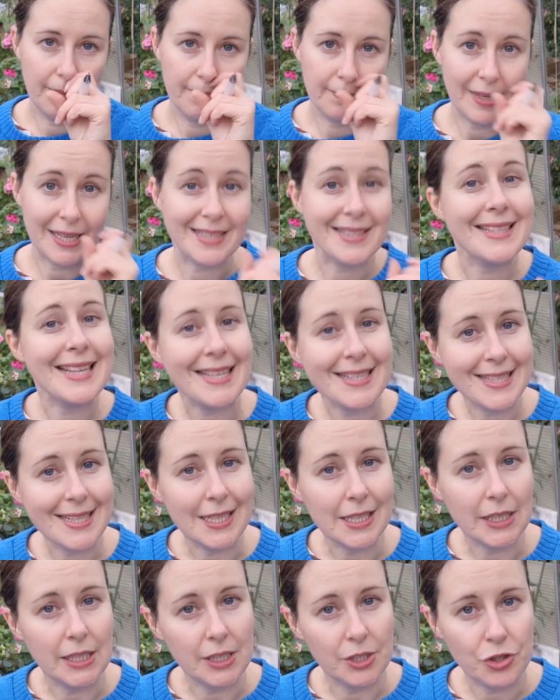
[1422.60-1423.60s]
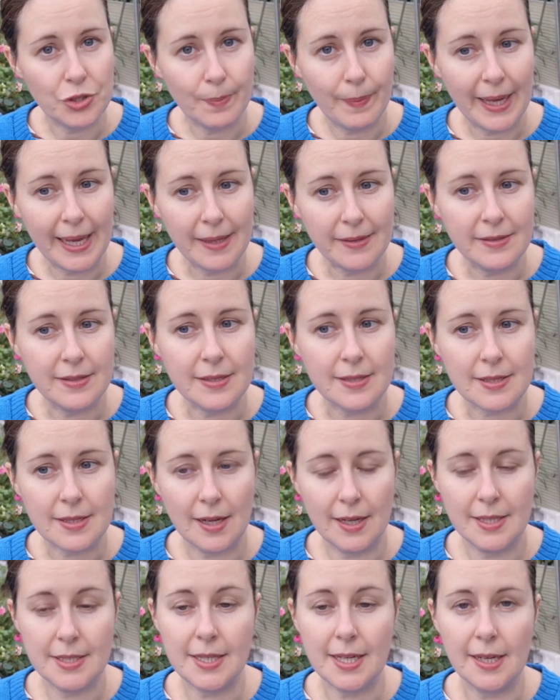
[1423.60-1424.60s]
assessing each bed,
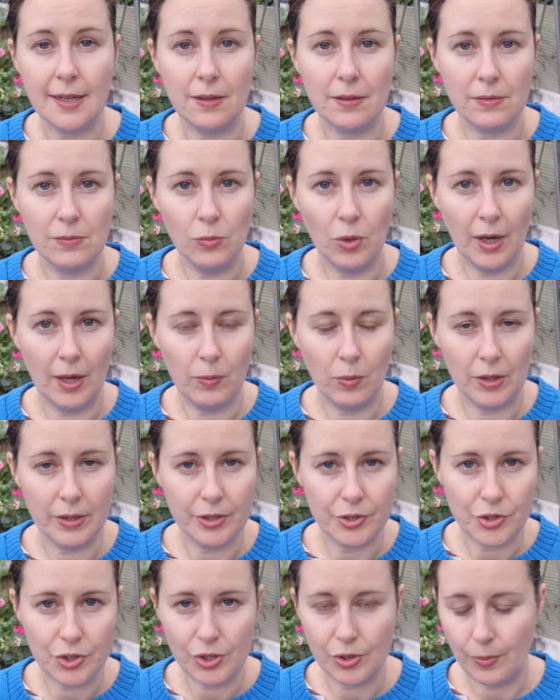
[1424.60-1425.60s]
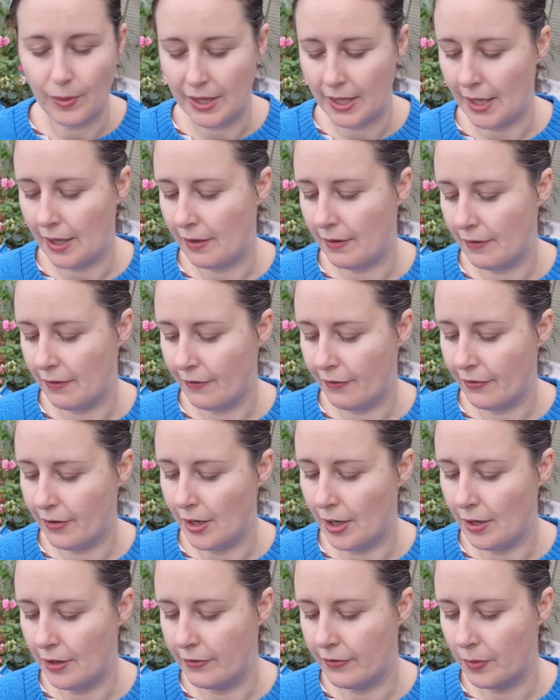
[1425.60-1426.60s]
deciding what I want to do with it for
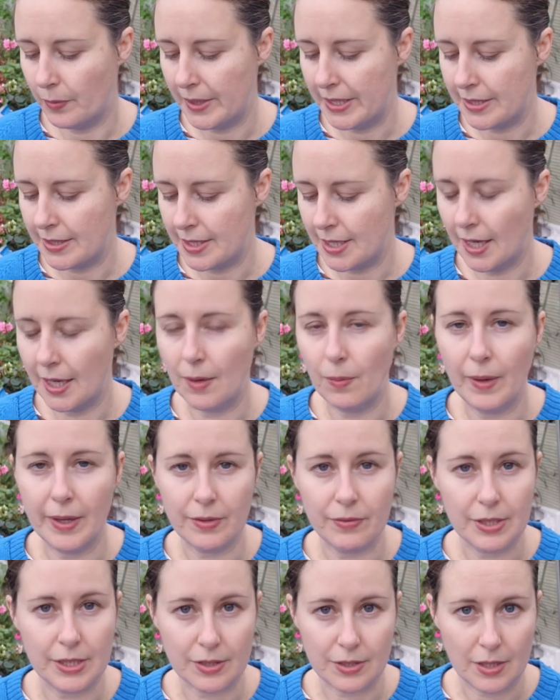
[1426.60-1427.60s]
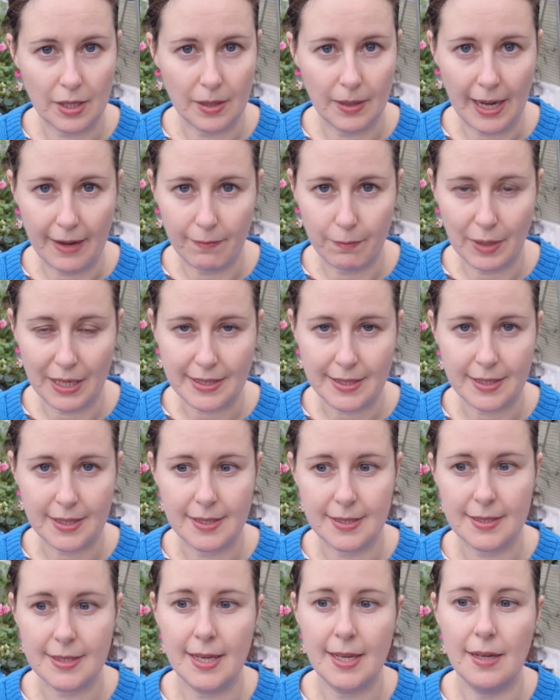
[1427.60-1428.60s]
over winter, whether it's going to have
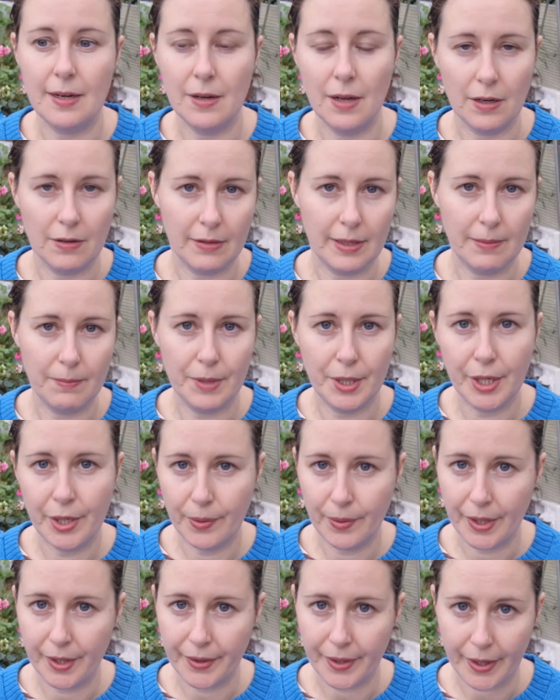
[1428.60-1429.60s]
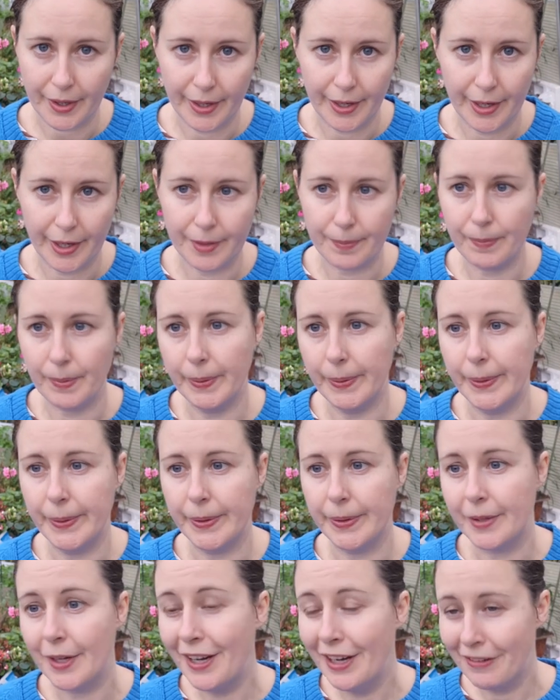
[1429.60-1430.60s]
brassicas in, a green manure, the
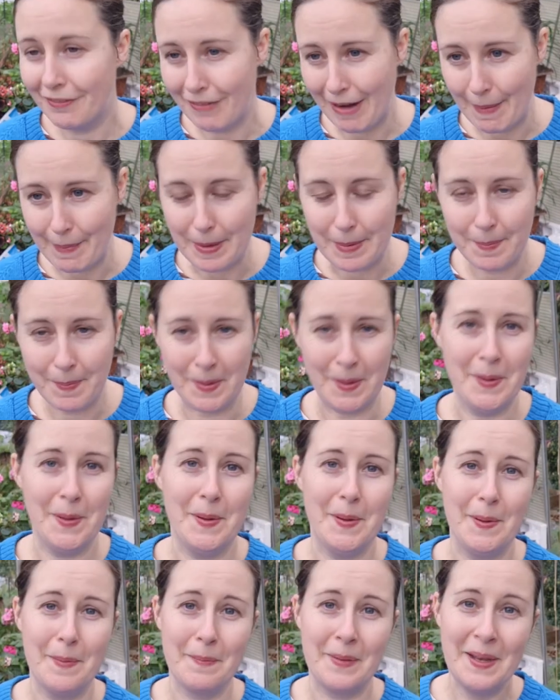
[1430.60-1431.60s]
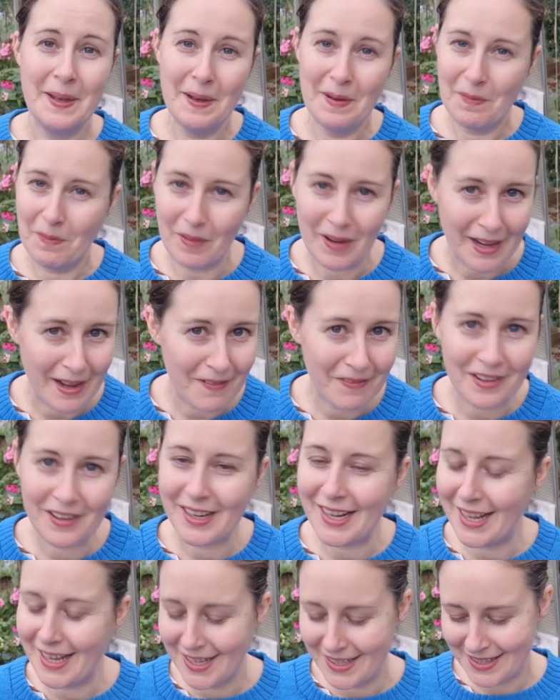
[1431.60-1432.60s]
cardboard, rabbit poop, whatever it
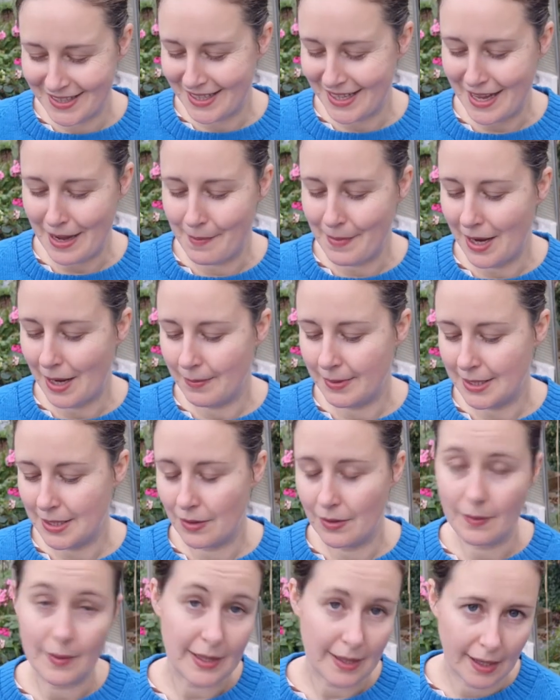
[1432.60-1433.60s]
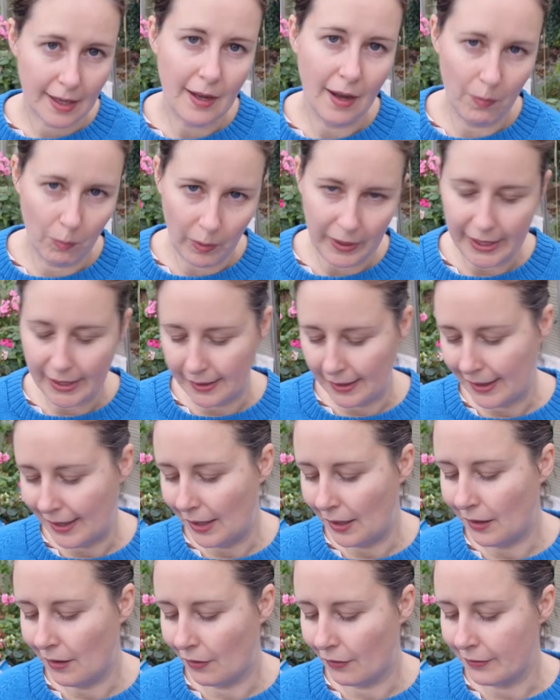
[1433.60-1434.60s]
is that I might be doing with it, and weeding it
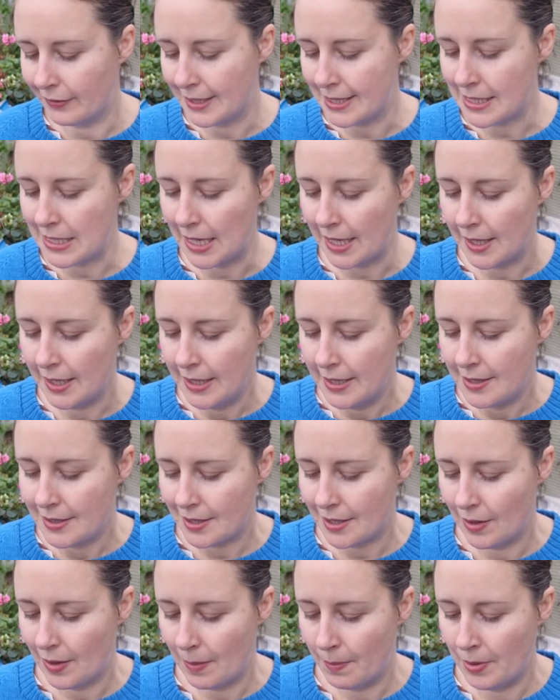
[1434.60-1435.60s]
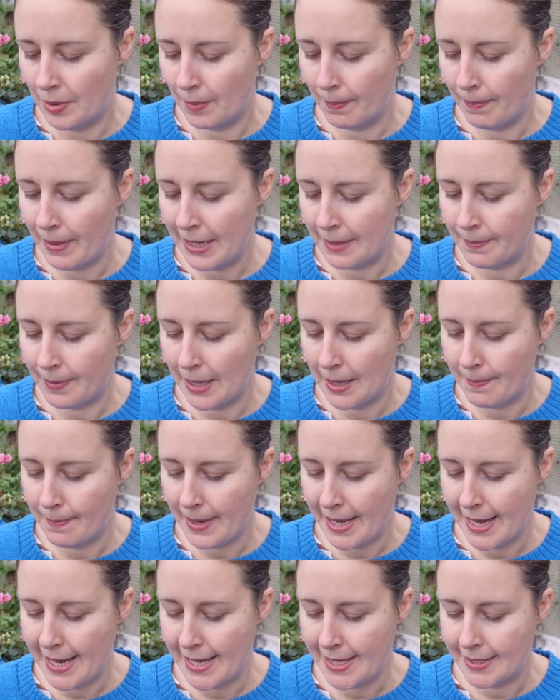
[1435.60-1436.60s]
obviously. So I'll put bed by
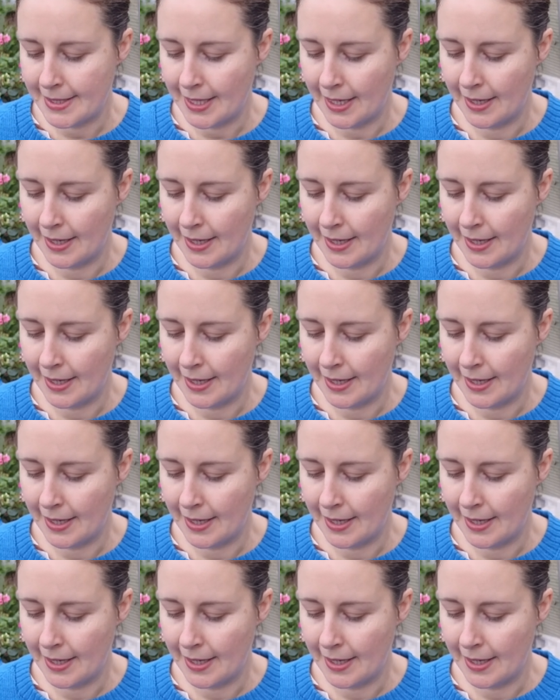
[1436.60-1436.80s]
bed,